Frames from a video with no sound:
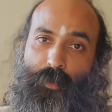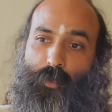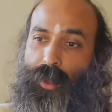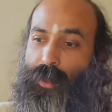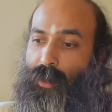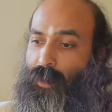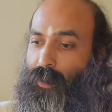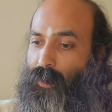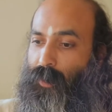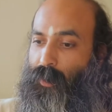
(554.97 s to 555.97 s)
we
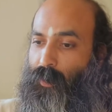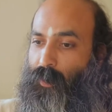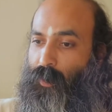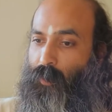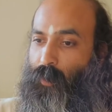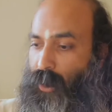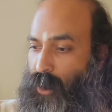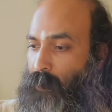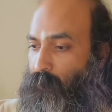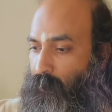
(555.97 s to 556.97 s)

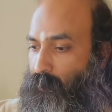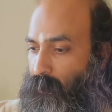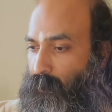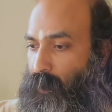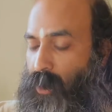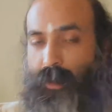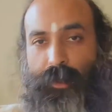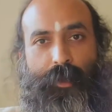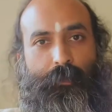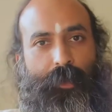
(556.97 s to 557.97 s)
keep
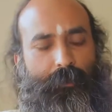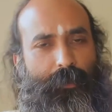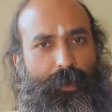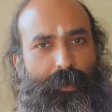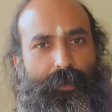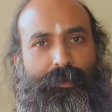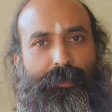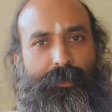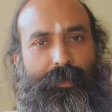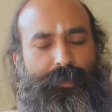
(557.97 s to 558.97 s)
hurting people,
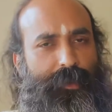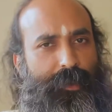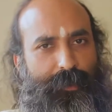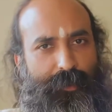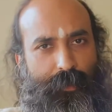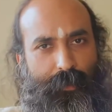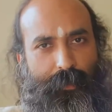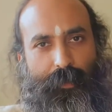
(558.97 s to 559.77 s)
isn't it so?